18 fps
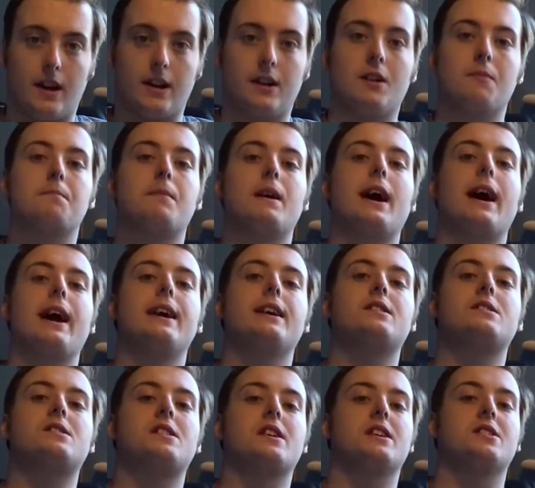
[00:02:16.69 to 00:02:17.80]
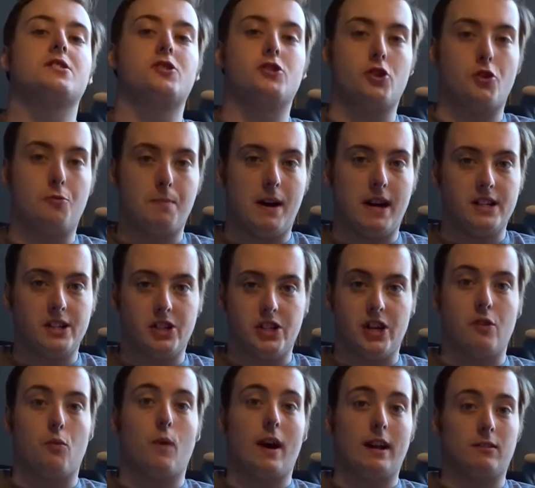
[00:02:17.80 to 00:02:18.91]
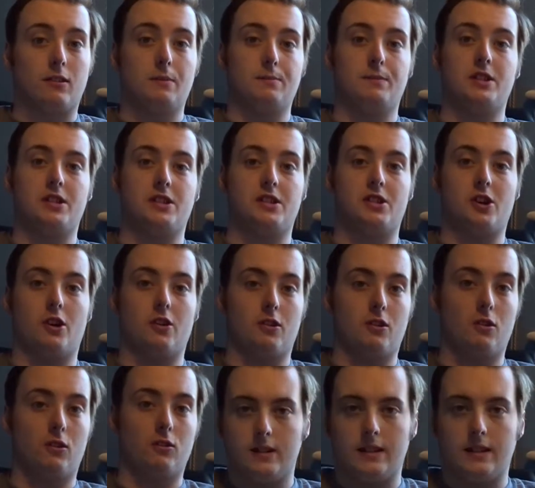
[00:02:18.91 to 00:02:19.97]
At number 8 is Jumanji, Welcome to the Jungle.